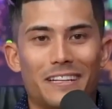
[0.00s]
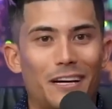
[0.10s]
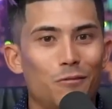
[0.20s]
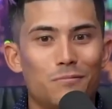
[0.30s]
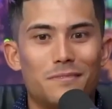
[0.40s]
you
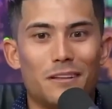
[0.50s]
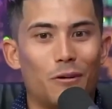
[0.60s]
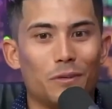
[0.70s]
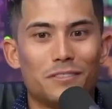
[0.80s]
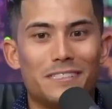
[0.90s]
know,
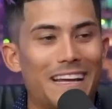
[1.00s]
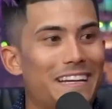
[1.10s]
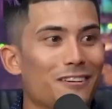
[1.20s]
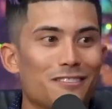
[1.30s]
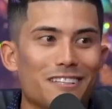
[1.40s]
almost
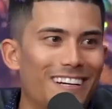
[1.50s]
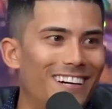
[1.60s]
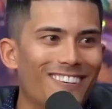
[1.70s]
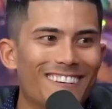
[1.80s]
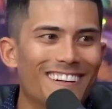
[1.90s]
ten years
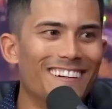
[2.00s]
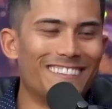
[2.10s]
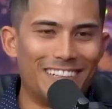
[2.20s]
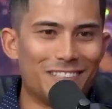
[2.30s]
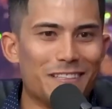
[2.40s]
ago,
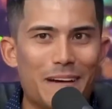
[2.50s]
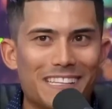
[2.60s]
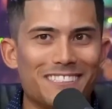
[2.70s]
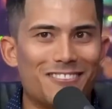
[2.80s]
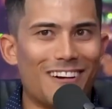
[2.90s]
there's the
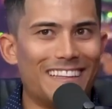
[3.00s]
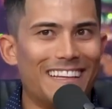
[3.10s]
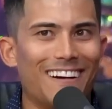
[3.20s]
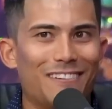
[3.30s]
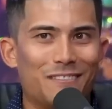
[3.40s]
message
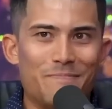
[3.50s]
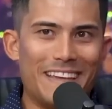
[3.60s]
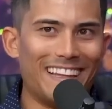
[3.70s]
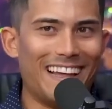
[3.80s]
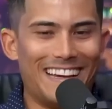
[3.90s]
right there. It's me